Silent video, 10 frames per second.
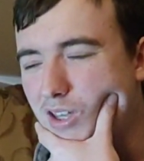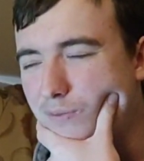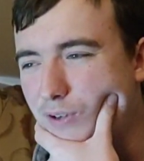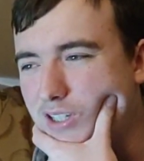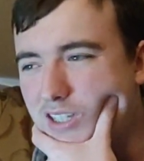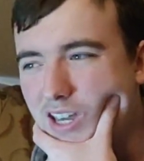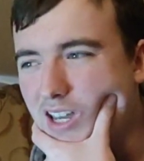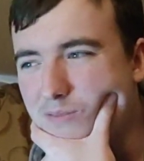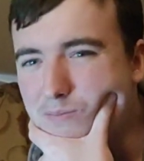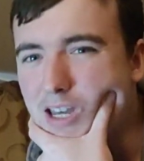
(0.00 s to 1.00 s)
If I
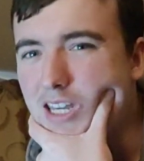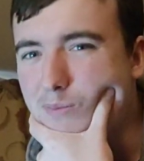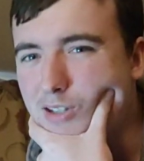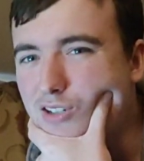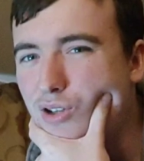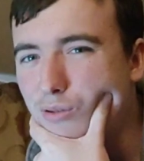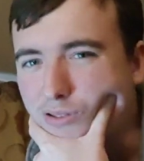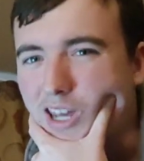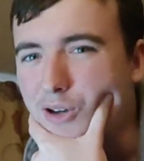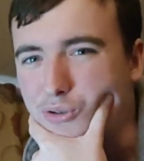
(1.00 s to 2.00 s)
get maybe
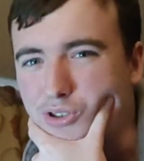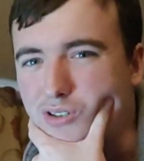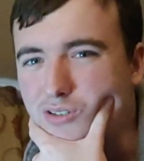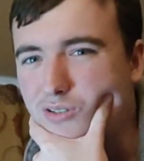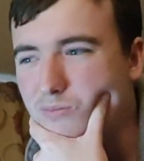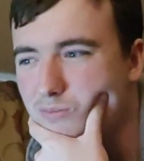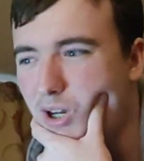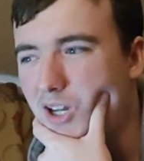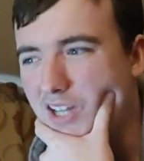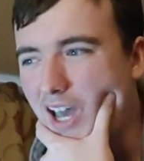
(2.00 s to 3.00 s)
2,000,
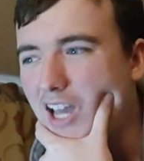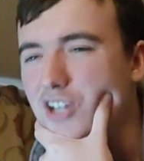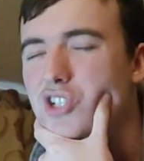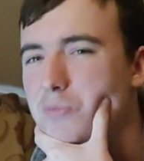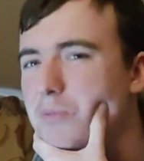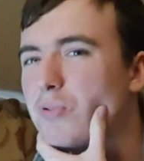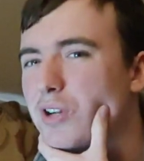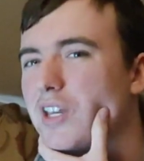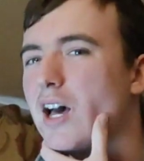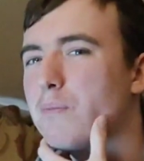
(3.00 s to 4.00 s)
I'd actually be
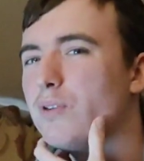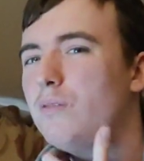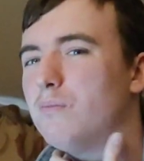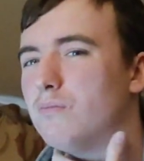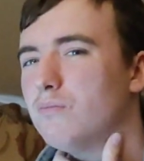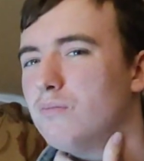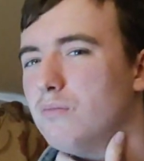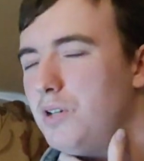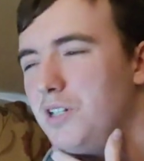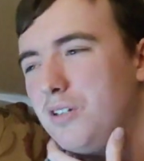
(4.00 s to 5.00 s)
pretty happy.
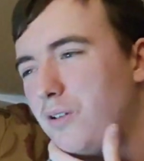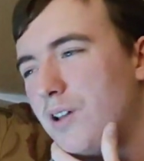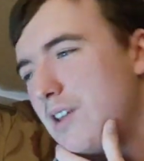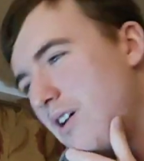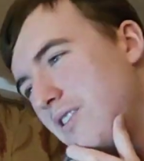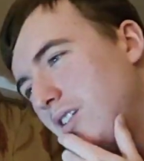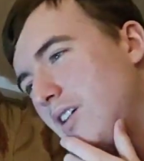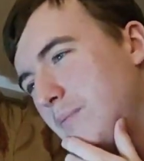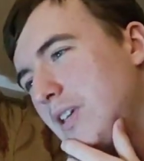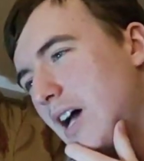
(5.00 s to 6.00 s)
I
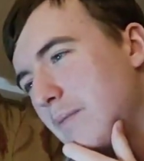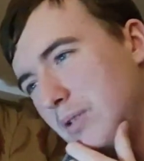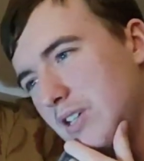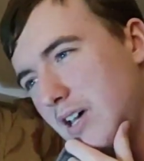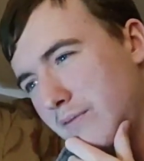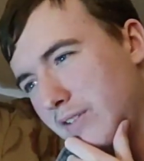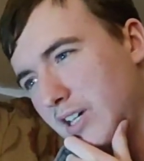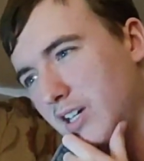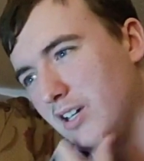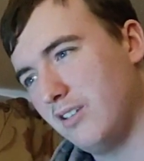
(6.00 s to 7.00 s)
think I'd be happy to have
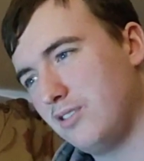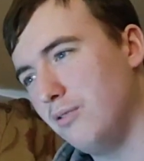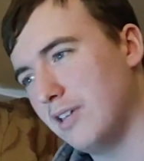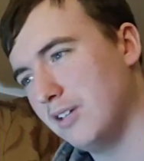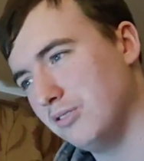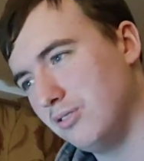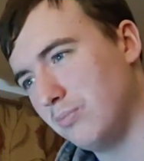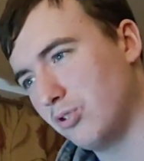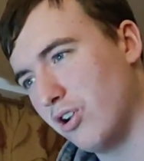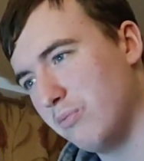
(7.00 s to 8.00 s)
2,000
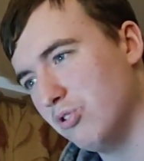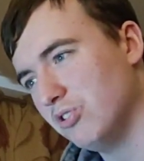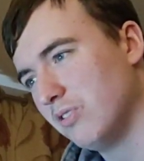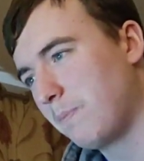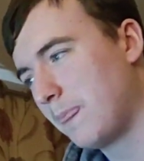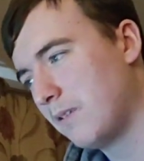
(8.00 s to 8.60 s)
subscribers